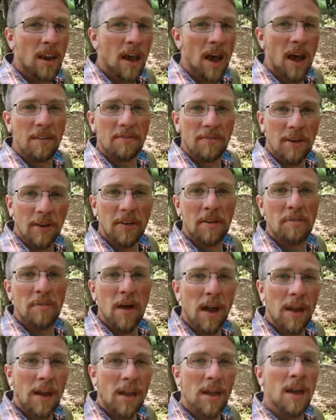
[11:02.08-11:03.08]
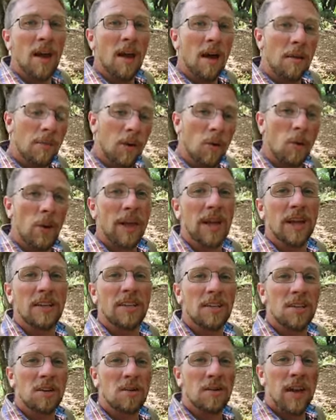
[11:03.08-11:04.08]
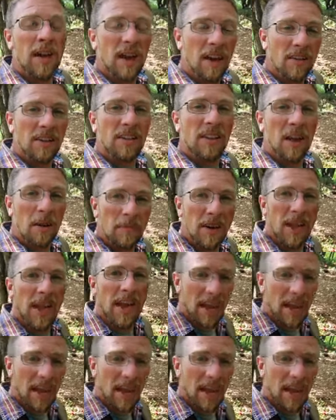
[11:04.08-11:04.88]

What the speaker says: Not very many, but we get to do it here at Lumna